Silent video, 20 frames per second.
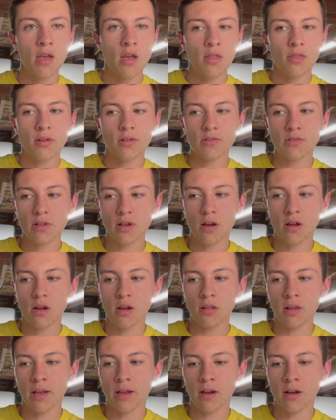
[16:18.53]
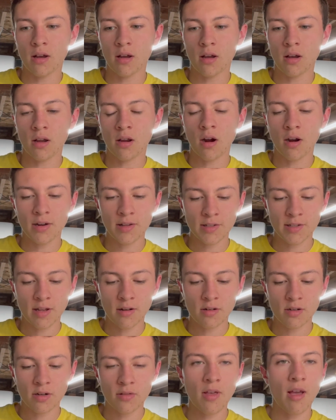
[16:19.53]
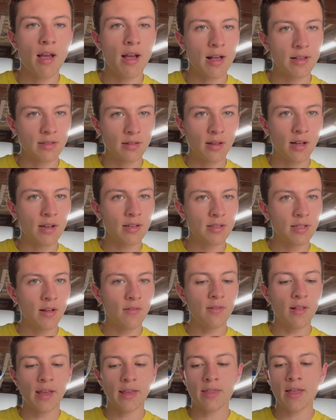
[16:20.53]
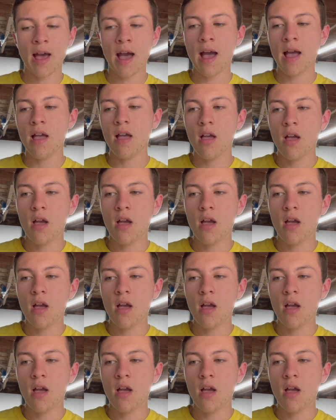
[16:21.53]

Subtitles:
there's a garden center that has a lot of stuff like that.